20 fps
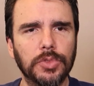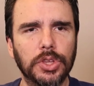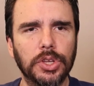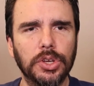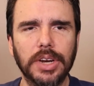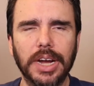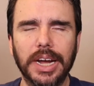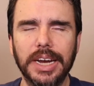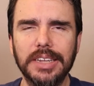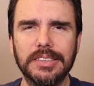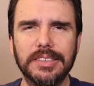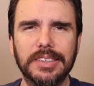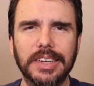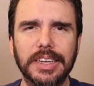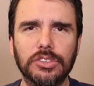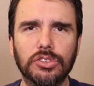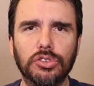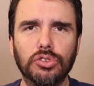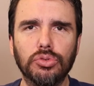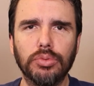The United
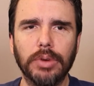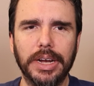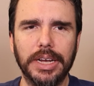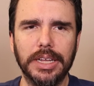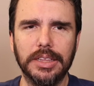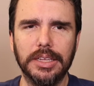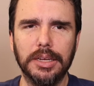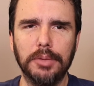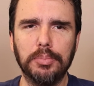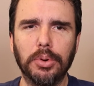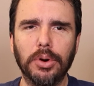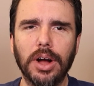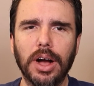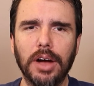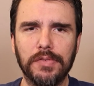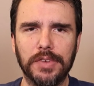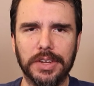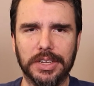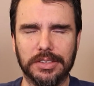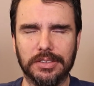States greatly
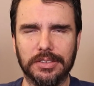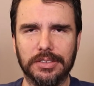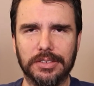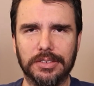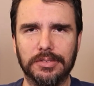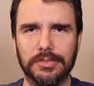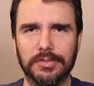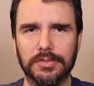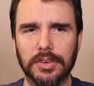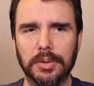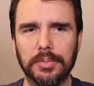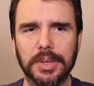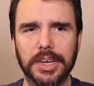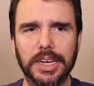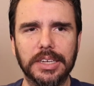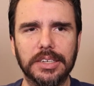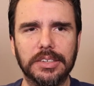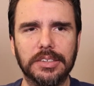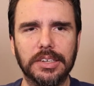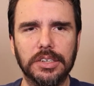profits from the
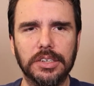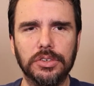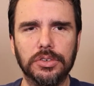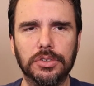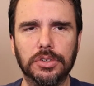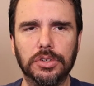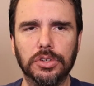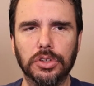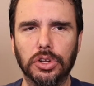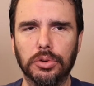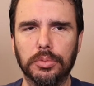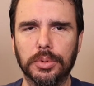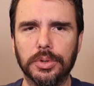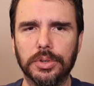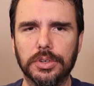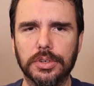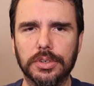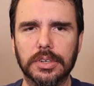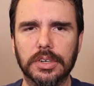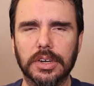continued
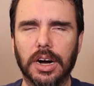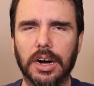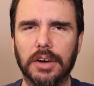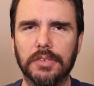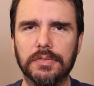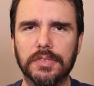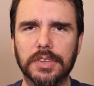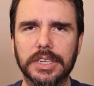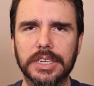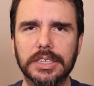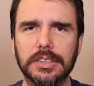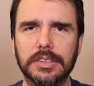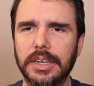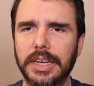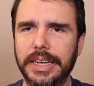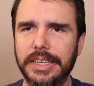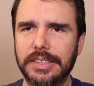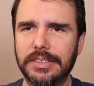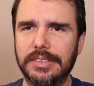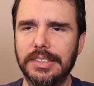global conflict,
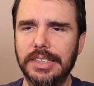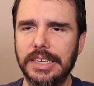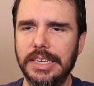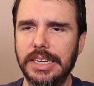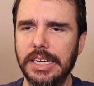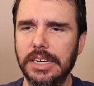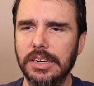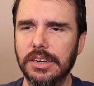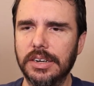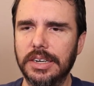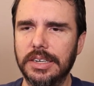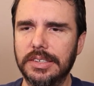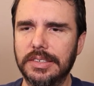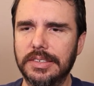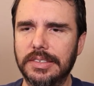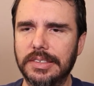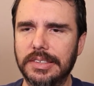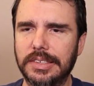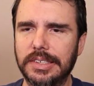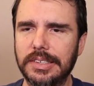as seen here in a
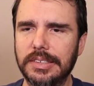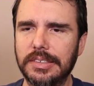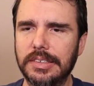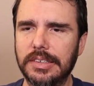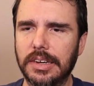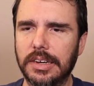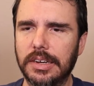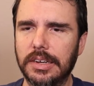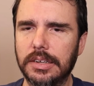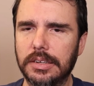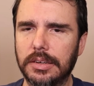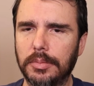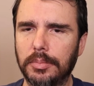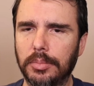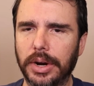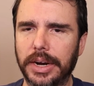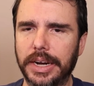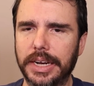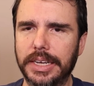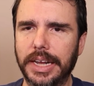Statista
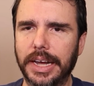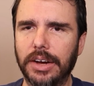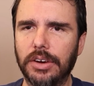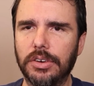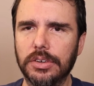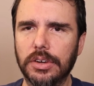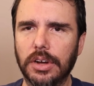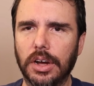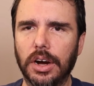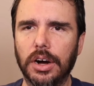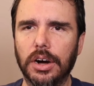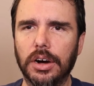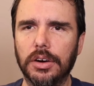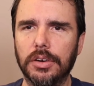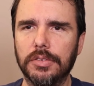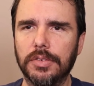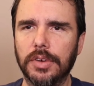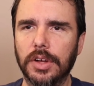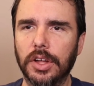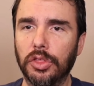breakdown
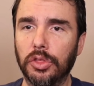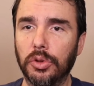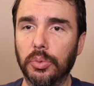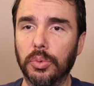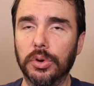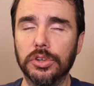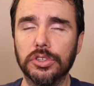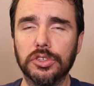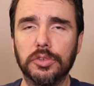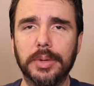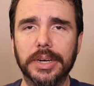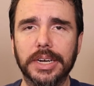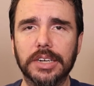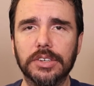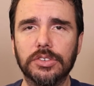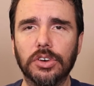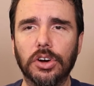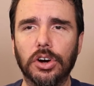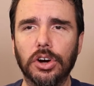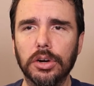of the world's
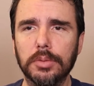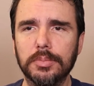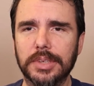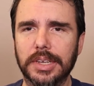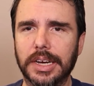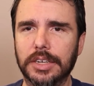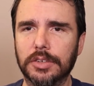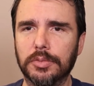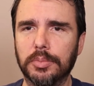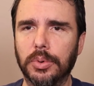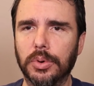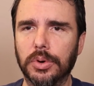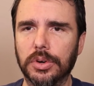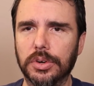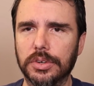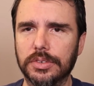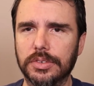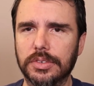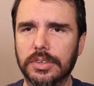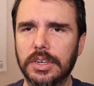biggest arms
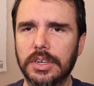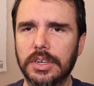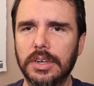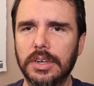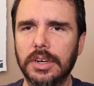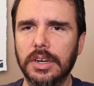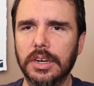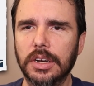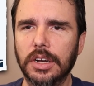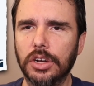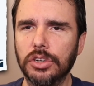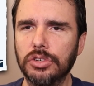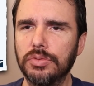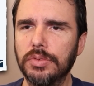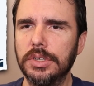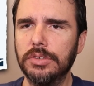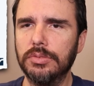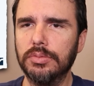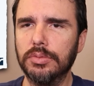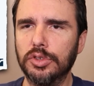exporters.
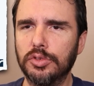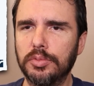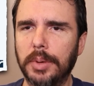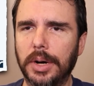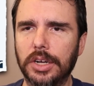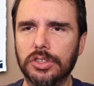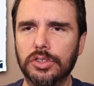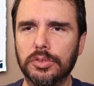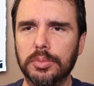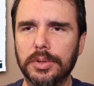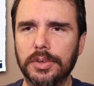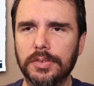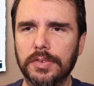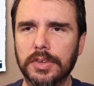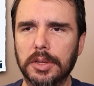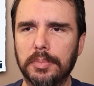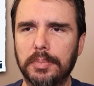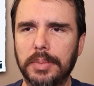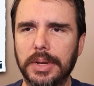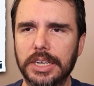Countries responsible for
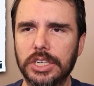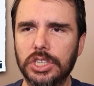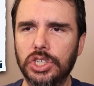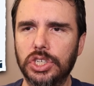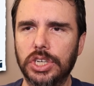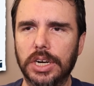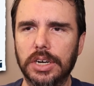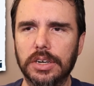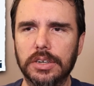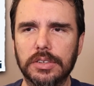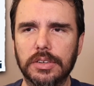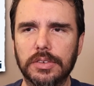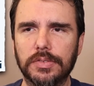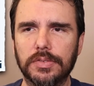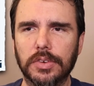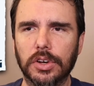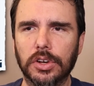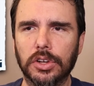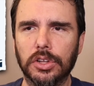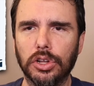the biggest shares of
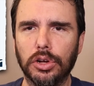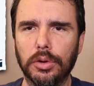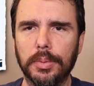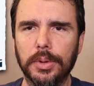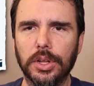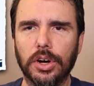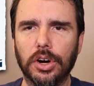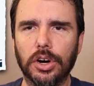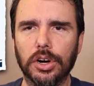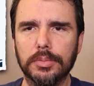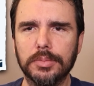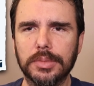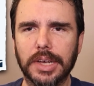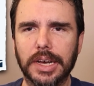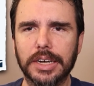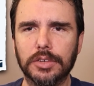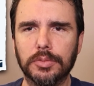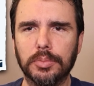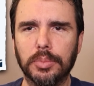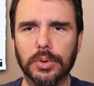global arms
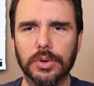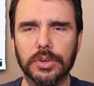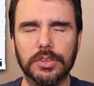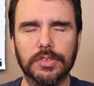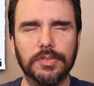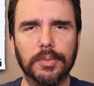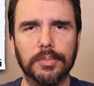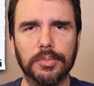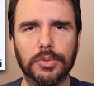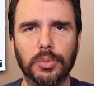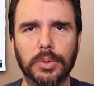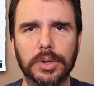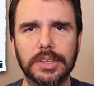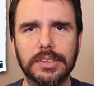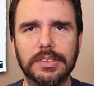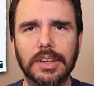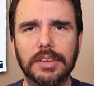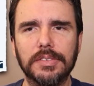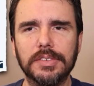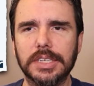exports from twenty
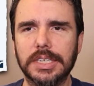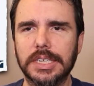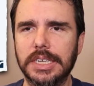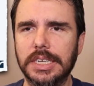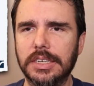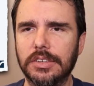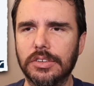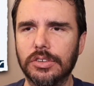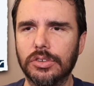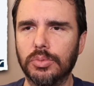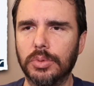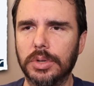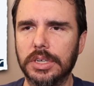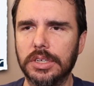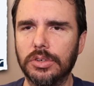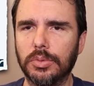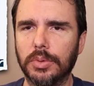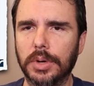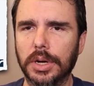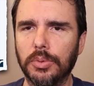seventeen to twenty
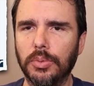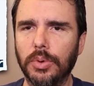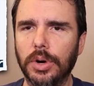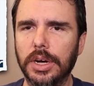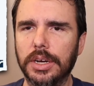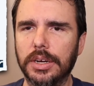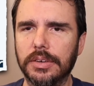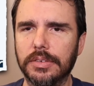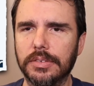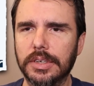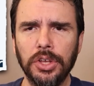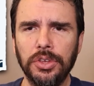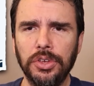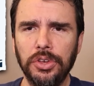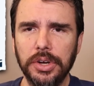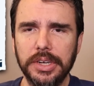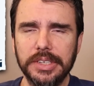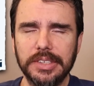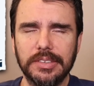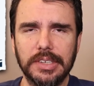twenty-one.
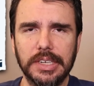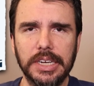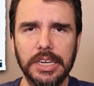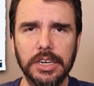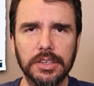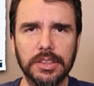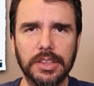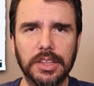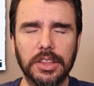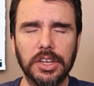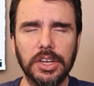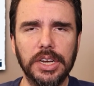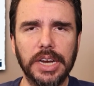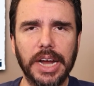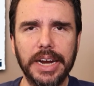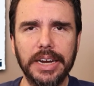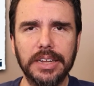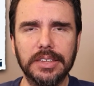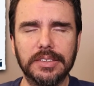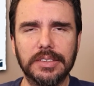You can see here that the
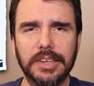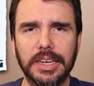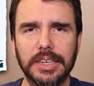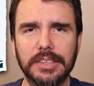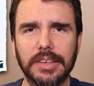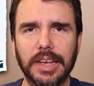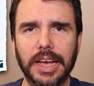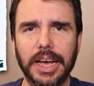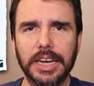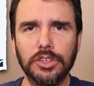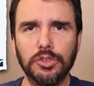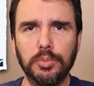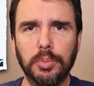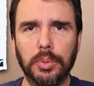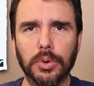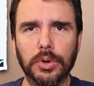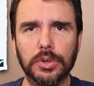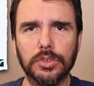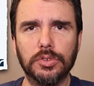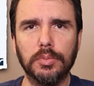United States
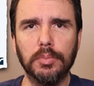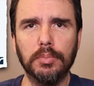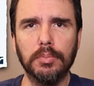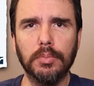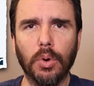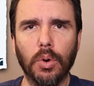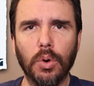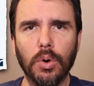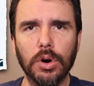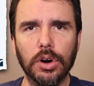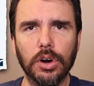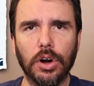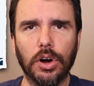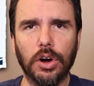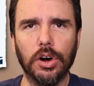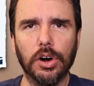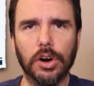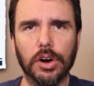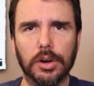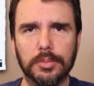exports more
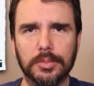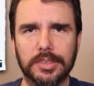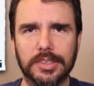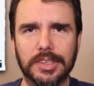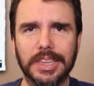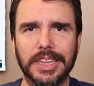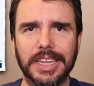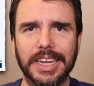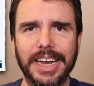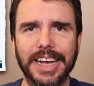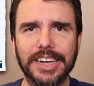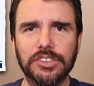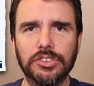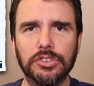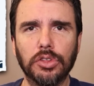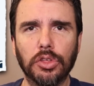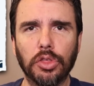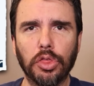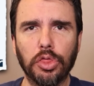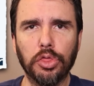arms than the
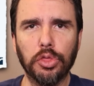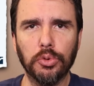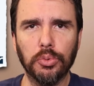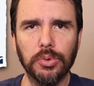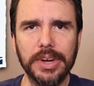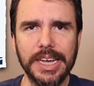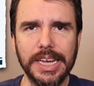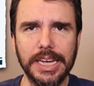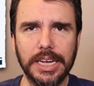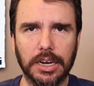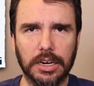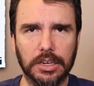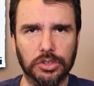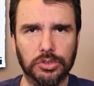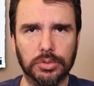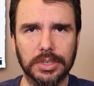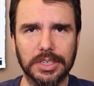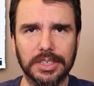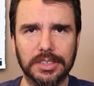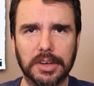next three
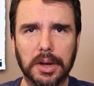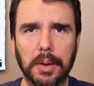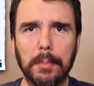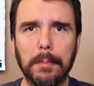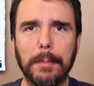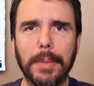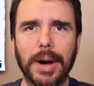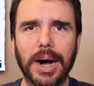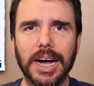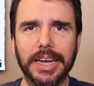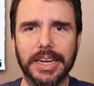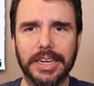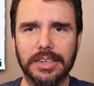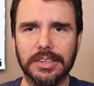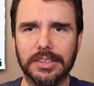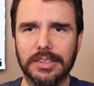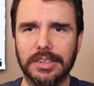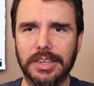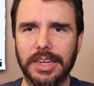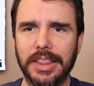countries
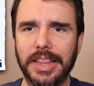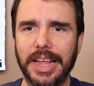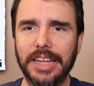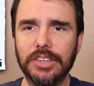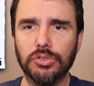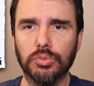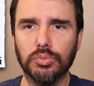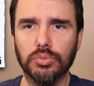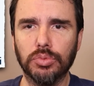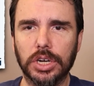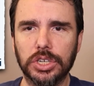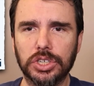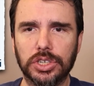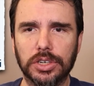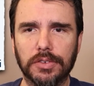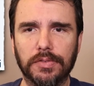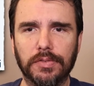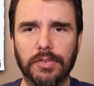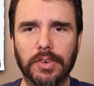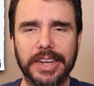combined, and that's
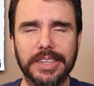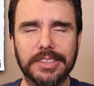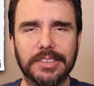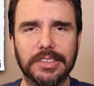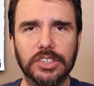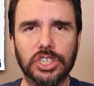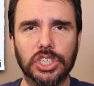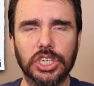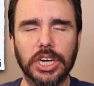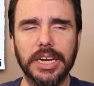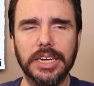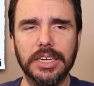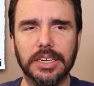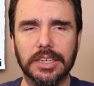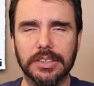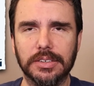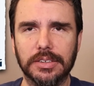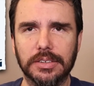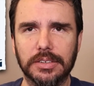Russia, France, and China.